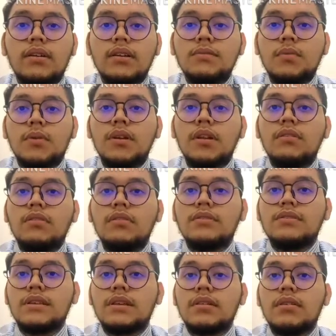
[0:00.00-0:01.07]
corresponding to
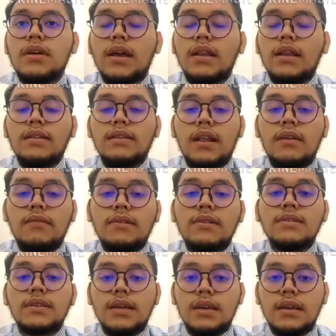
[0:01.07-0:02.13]
the zero at
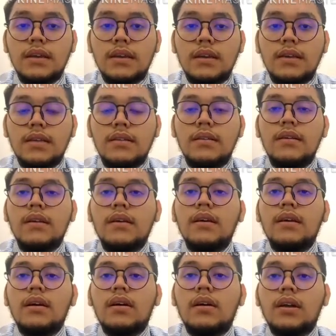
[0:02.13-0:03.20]
level scale.
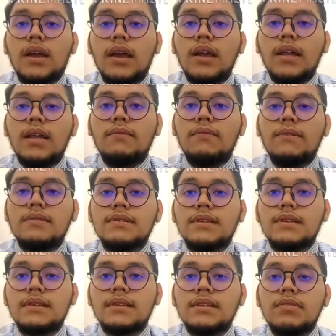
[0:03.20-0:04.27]
Okay, number
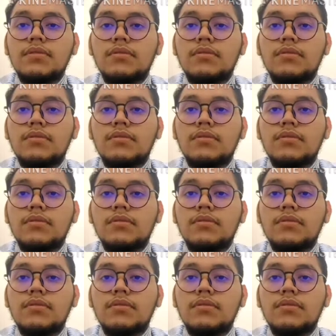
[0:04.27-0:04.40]
6,